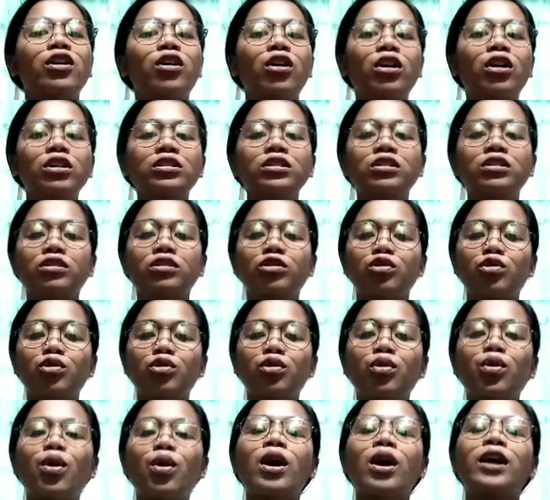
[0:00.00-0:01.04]
onto
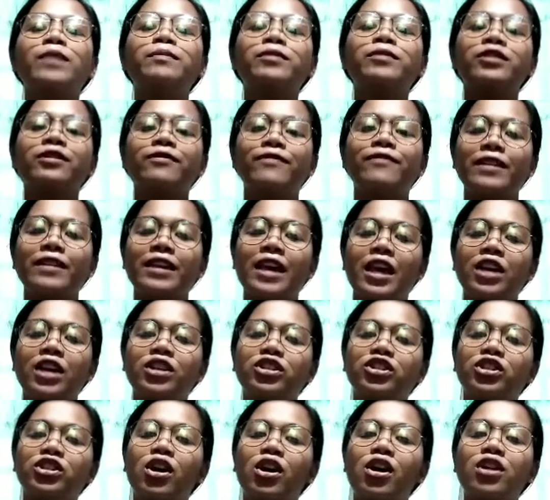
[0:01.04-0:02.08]

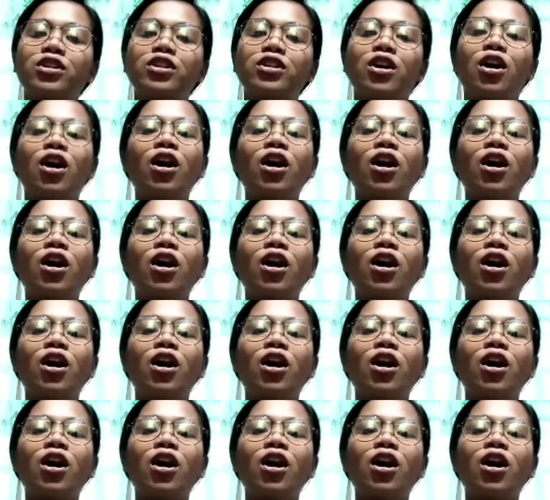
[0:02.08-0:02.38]
modification